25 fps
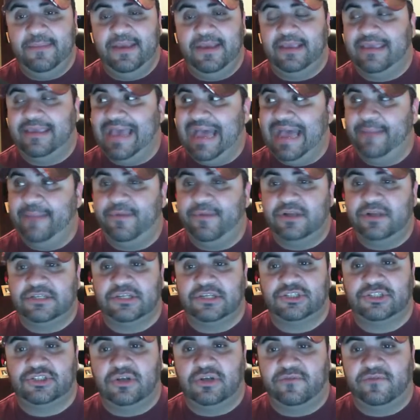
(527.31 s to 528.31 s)
And Gabbert is a
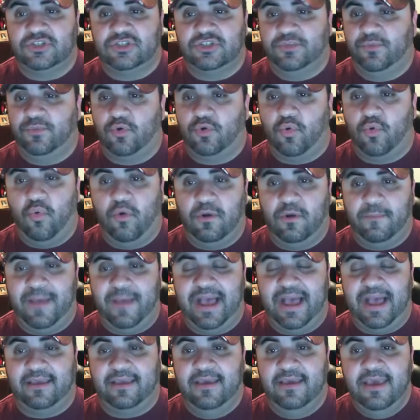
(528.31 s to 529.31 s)
serviceable
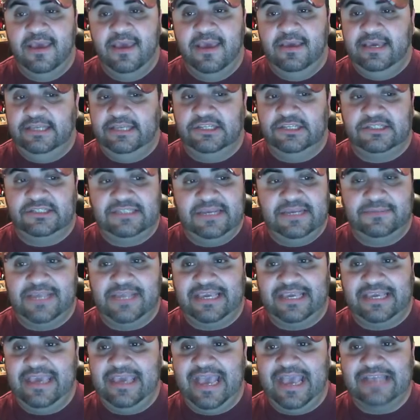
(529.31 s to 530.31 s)
quarterback. He just seems
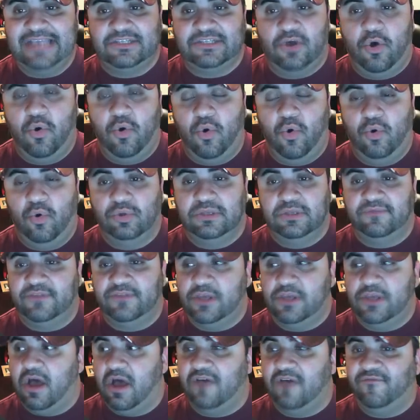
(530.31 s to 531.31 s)
like he has a hold of
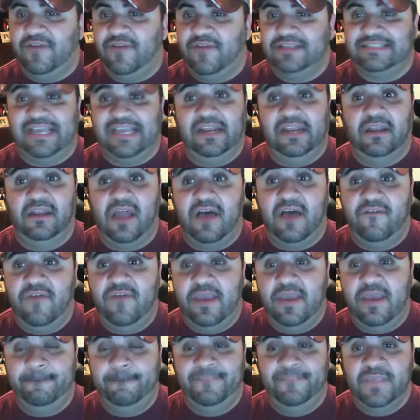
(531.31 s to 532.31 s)
the offense. They love
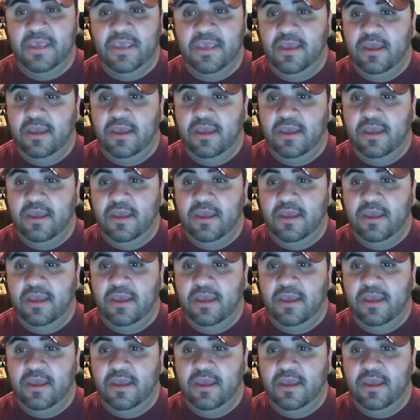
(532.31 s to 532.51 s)
him.